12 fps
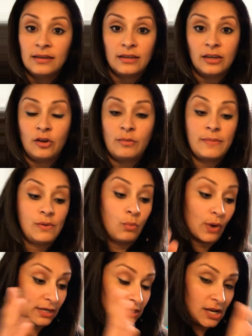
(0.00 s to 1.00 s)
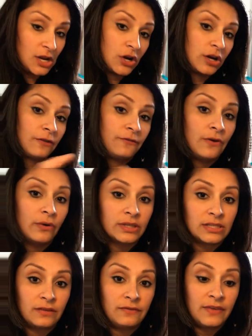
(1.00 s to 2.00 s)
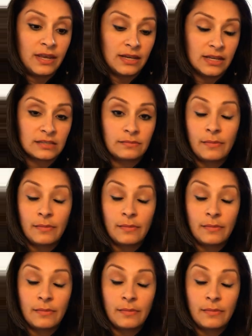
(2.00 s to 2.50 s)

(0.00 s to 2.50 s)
Maybe one day you're going to focus on fitness.